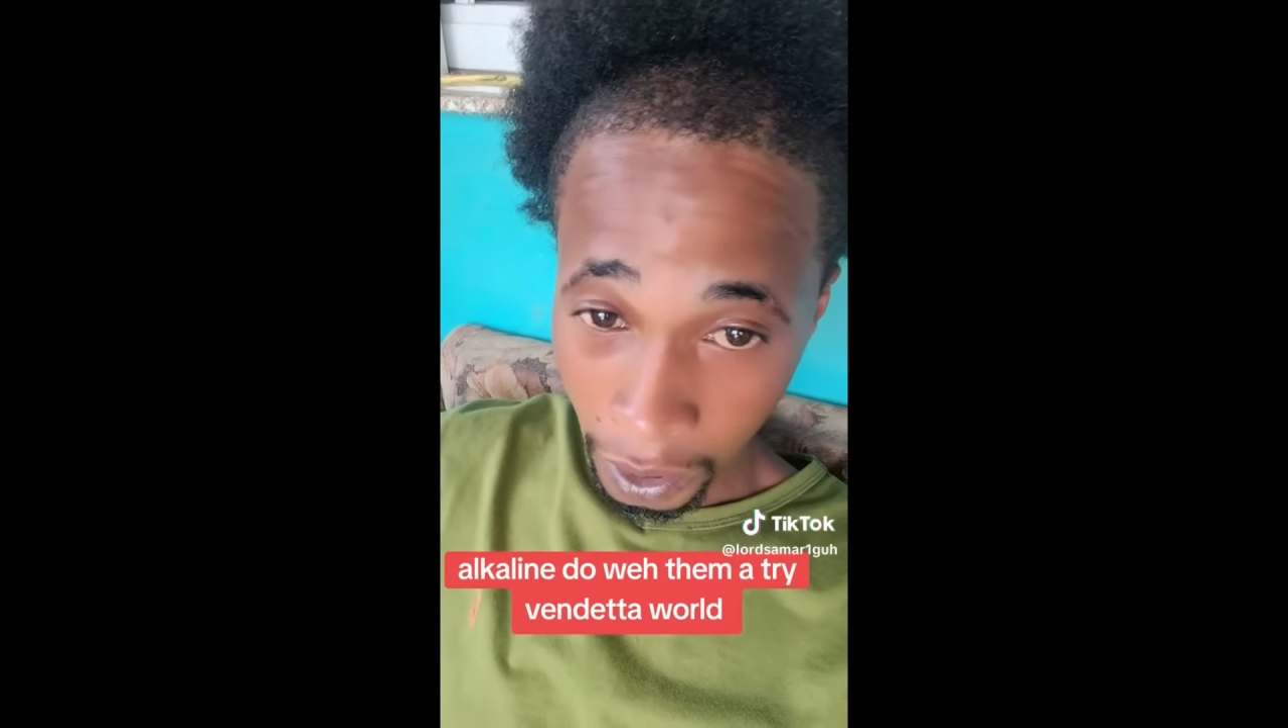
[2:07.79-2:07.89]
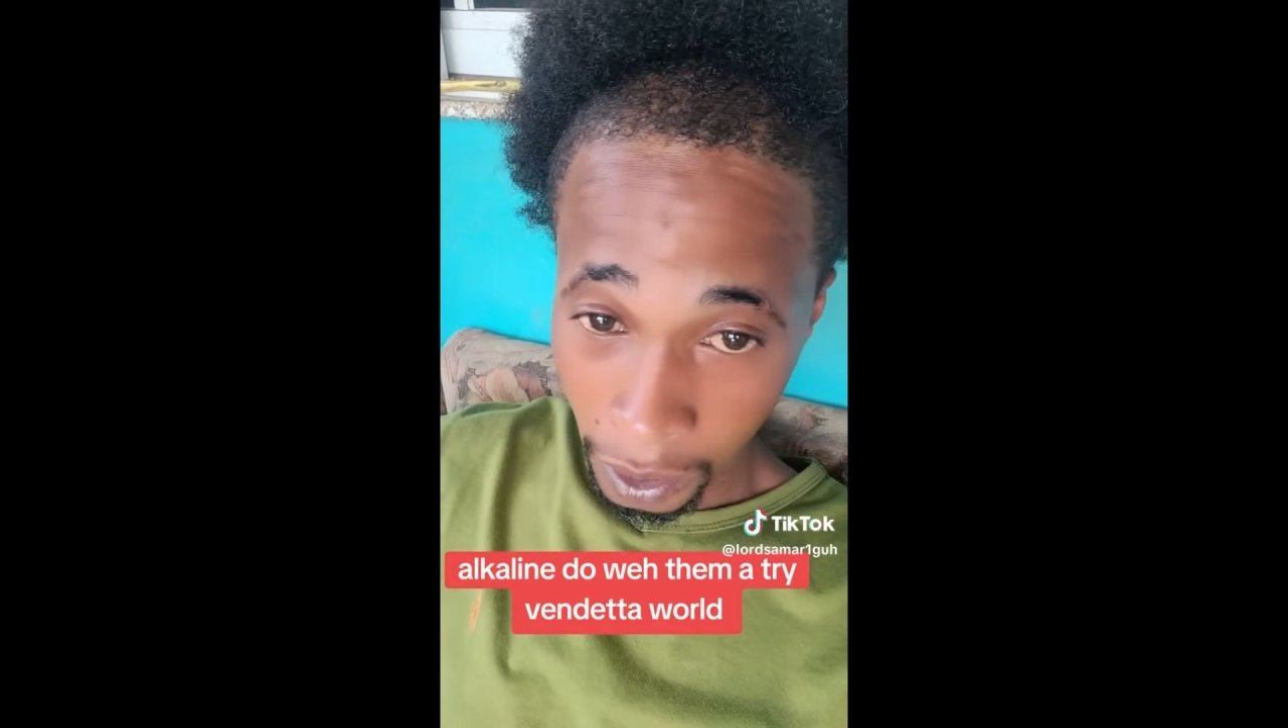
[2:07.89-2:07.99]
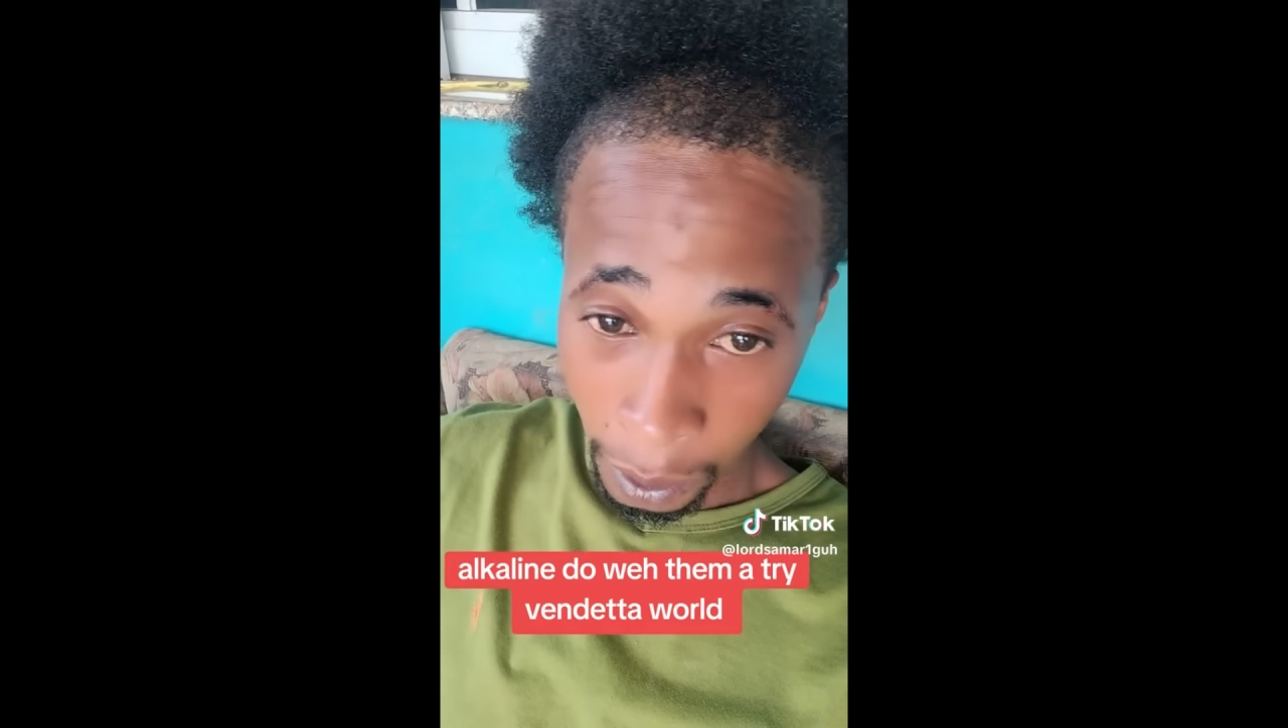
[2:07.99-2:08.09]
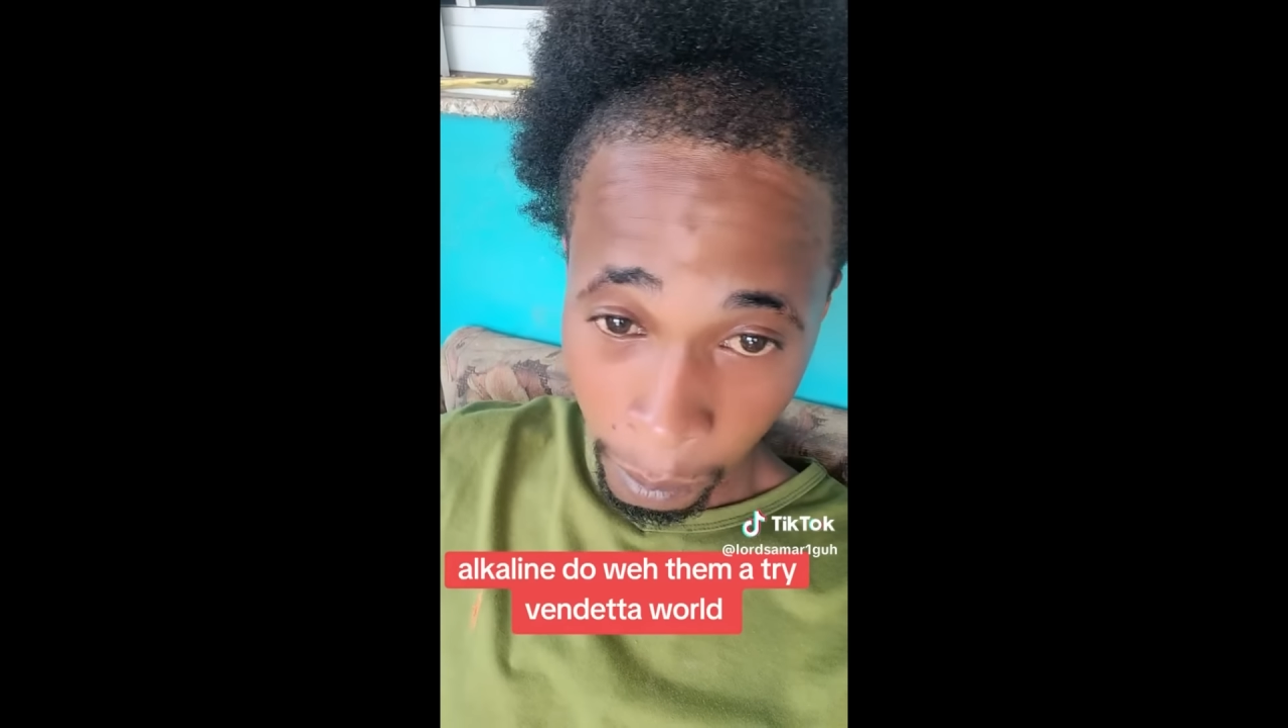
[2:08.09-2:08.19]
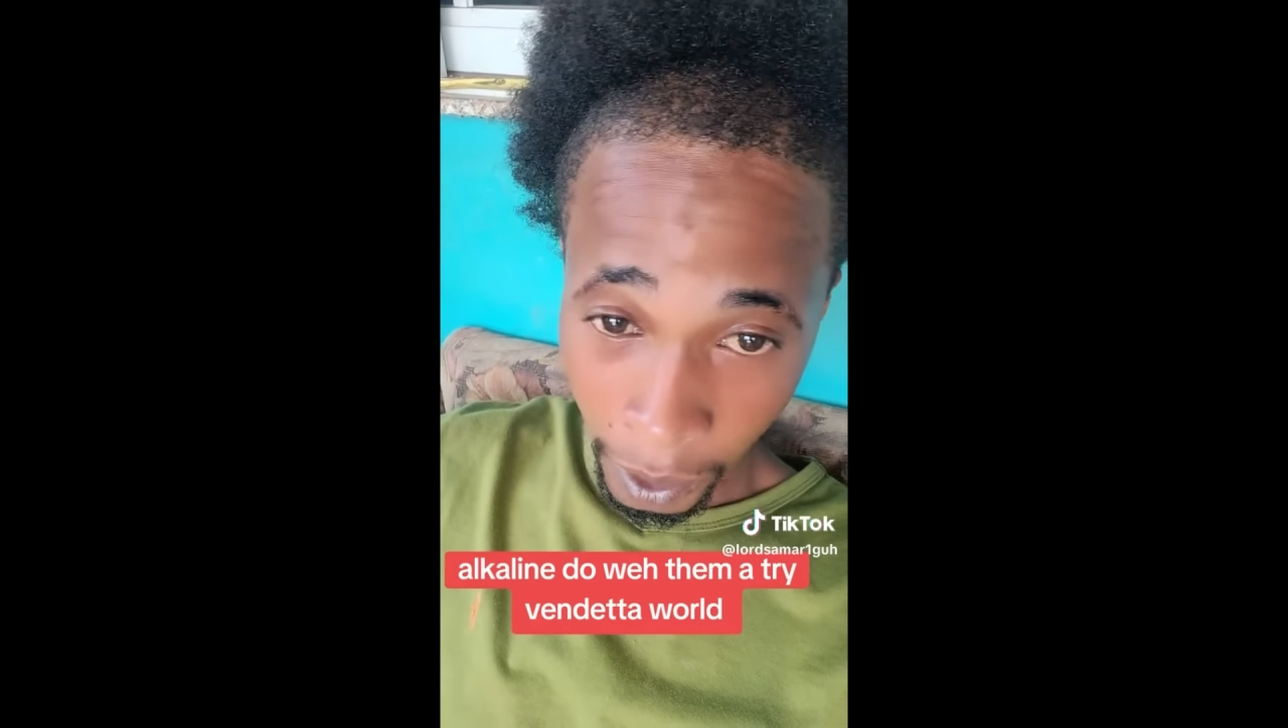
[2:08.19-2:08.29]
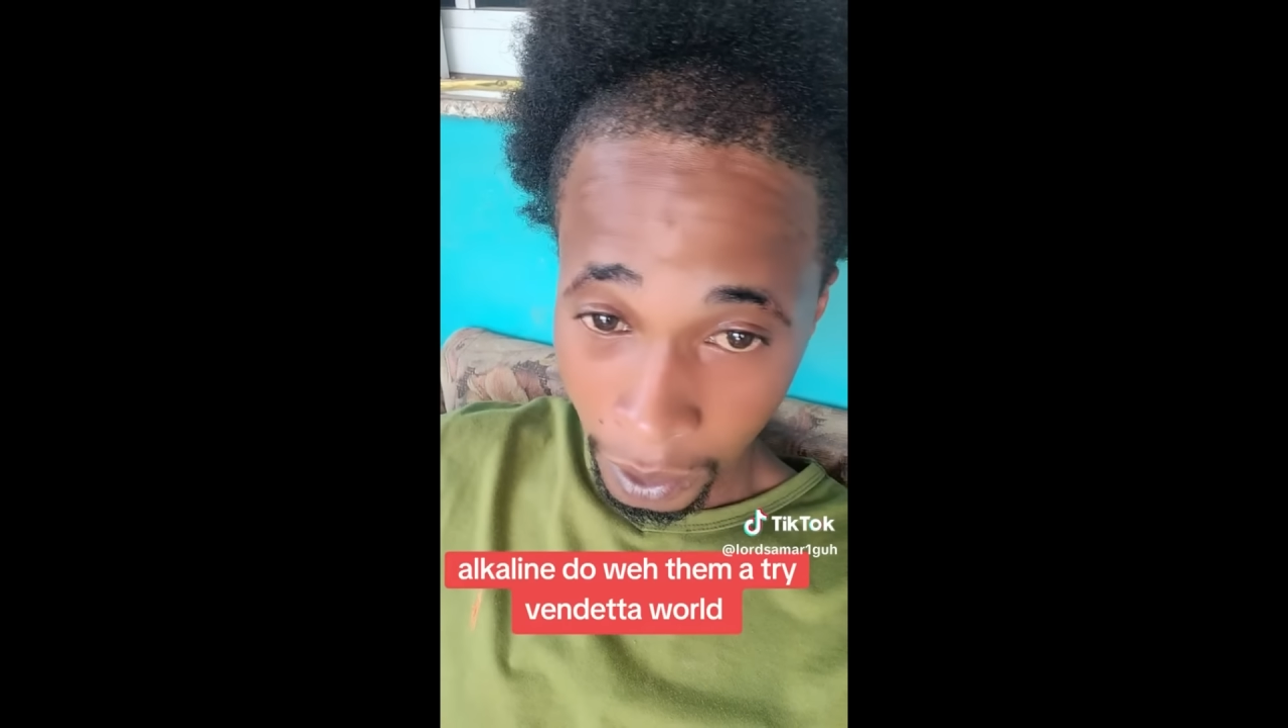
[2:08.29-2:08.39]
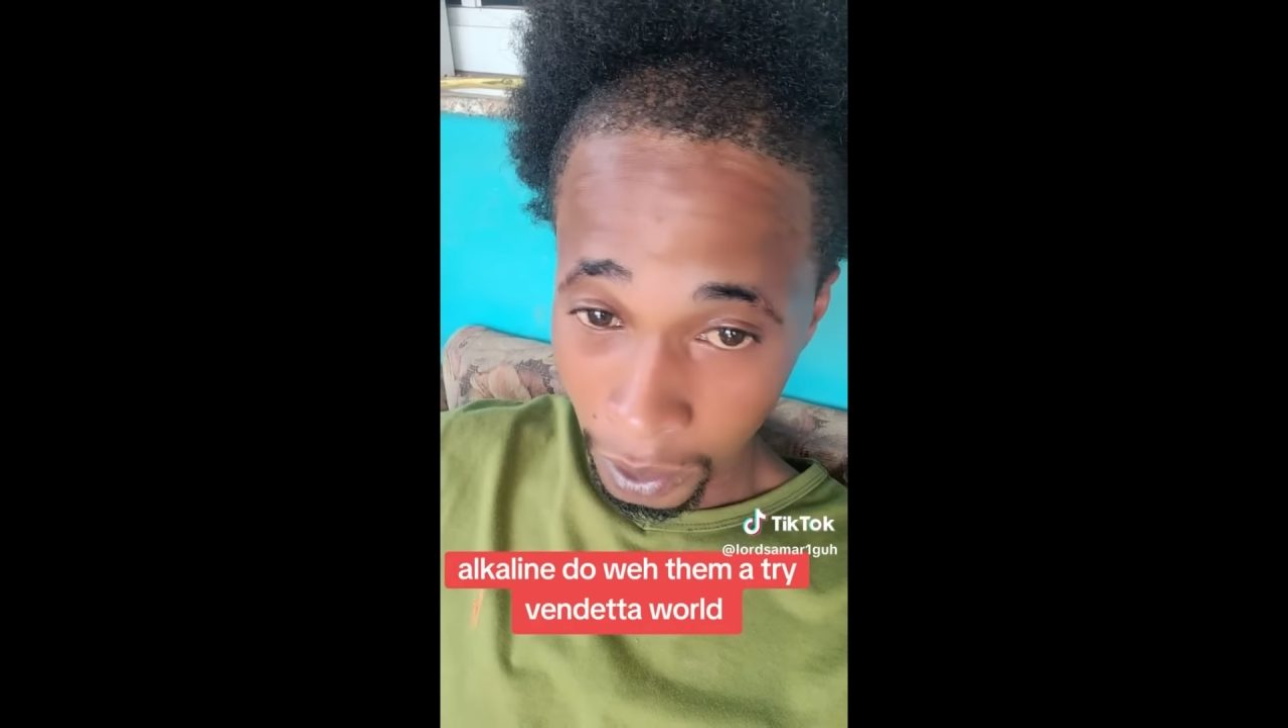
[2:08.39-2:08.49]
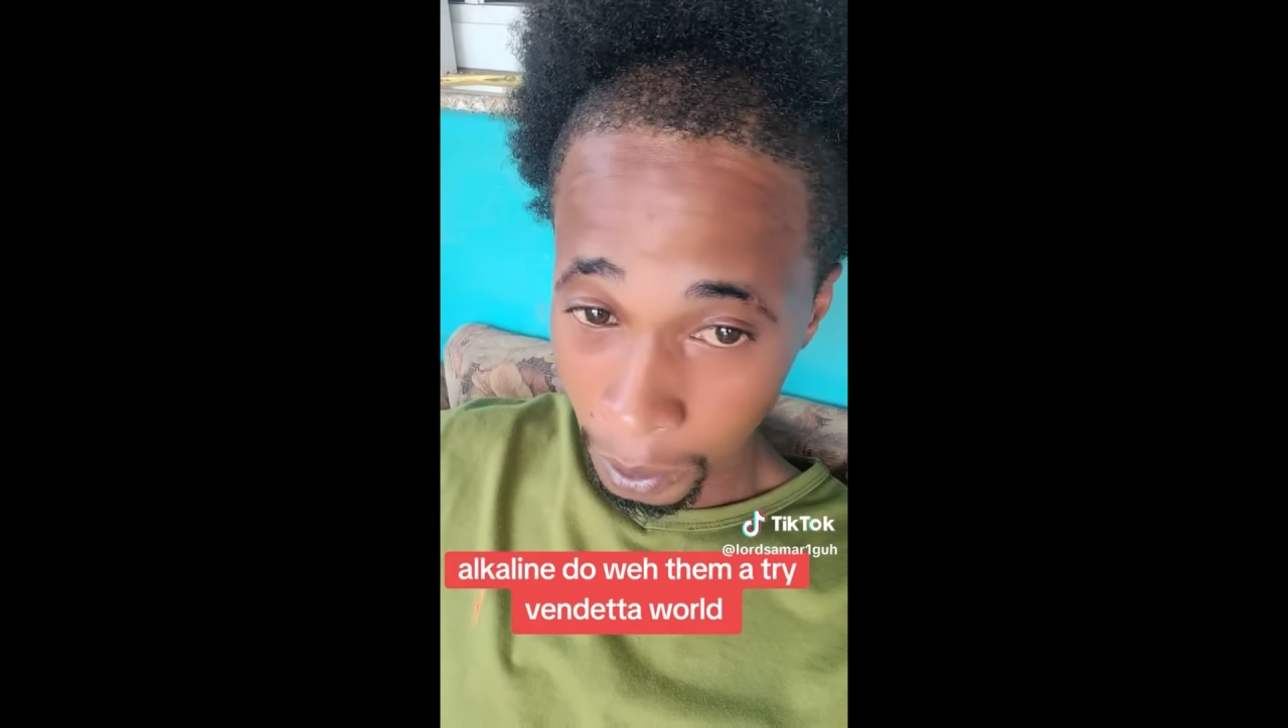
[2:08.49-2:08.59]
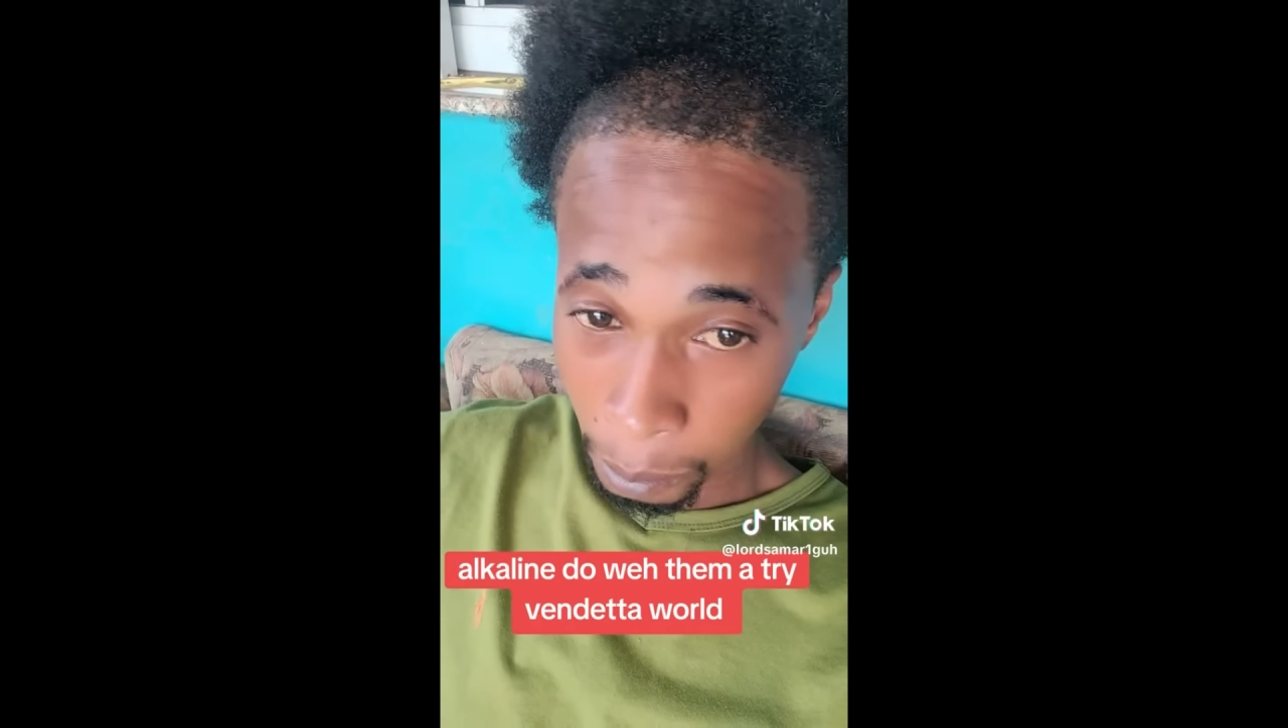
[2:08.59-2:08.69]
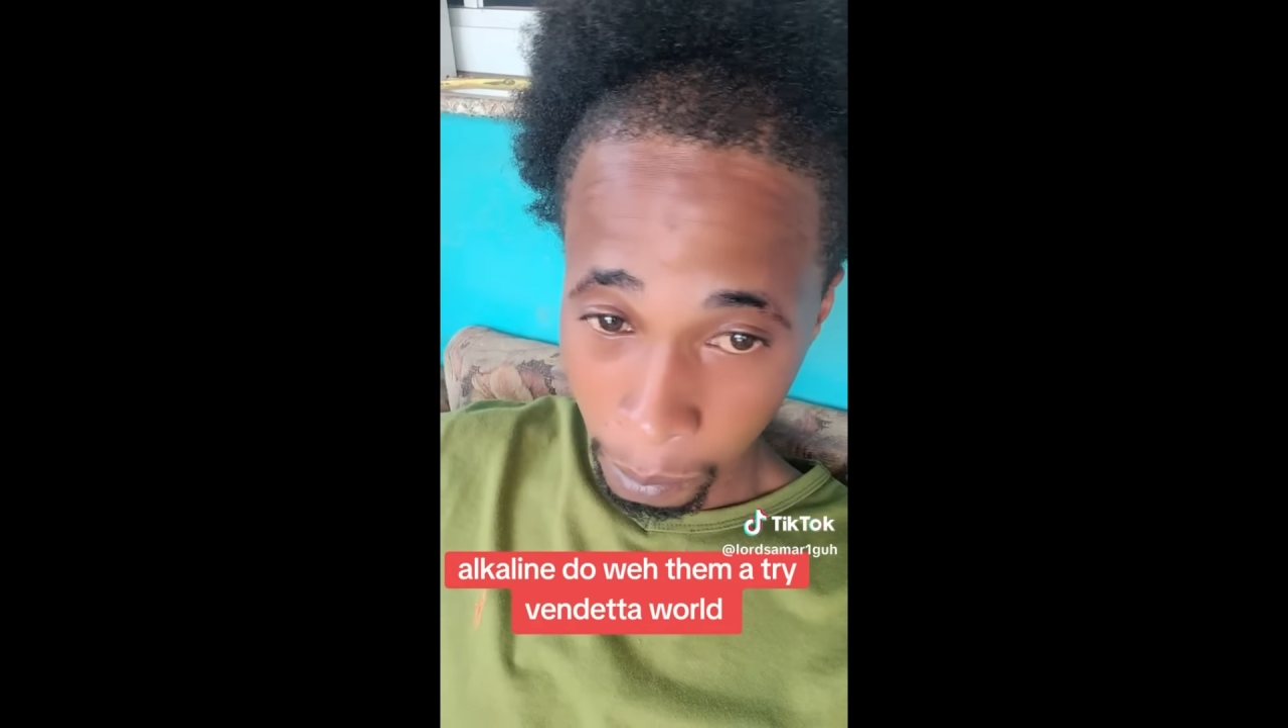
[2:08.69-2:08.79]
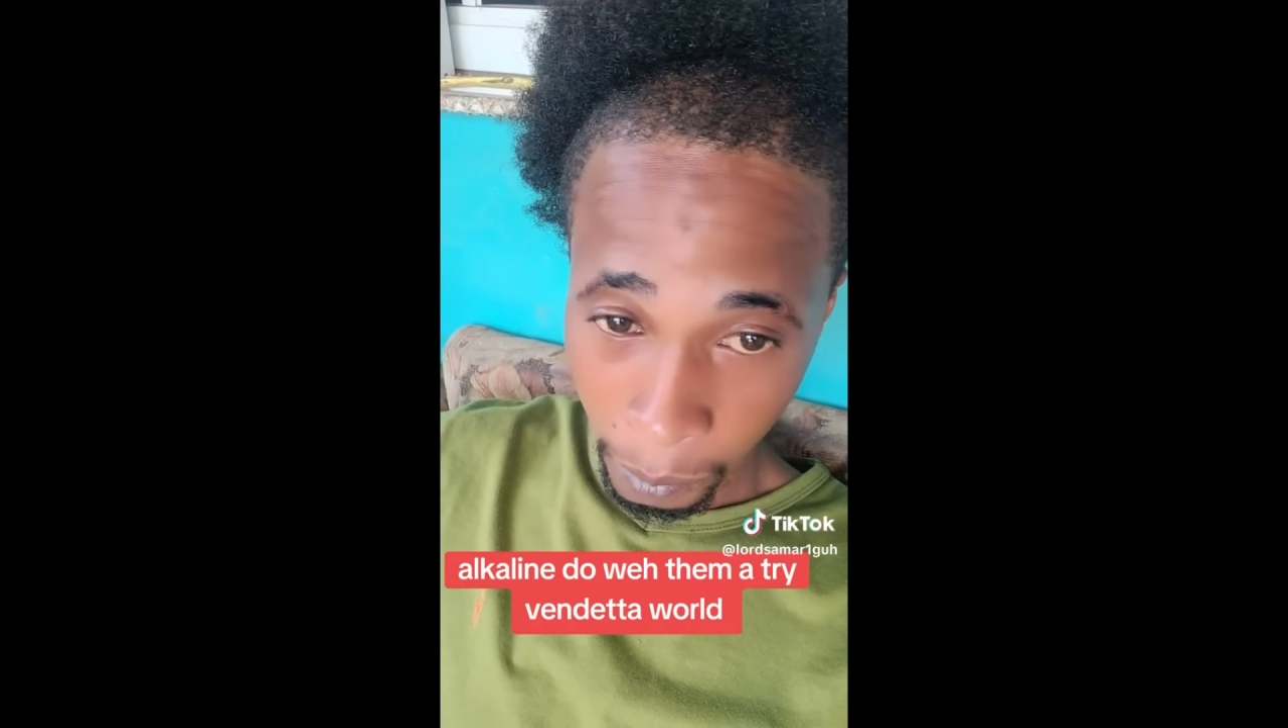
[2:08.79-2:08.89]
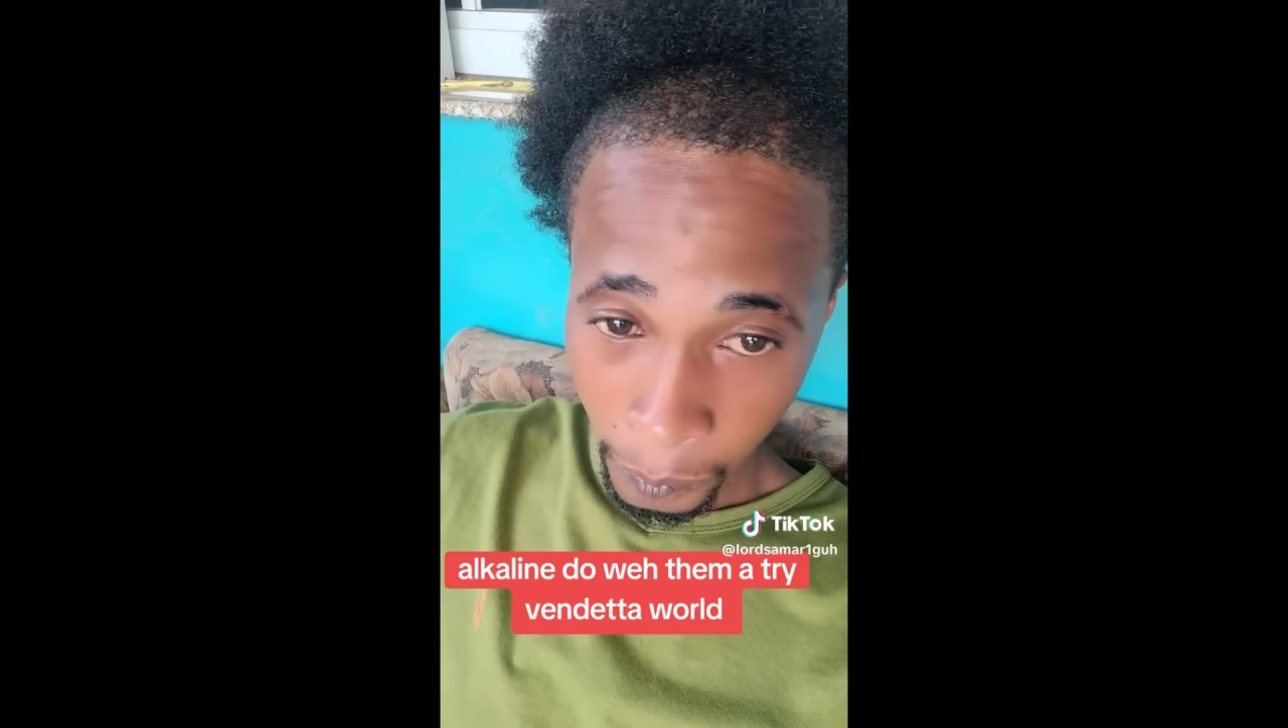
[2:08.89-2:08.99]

kill the man name.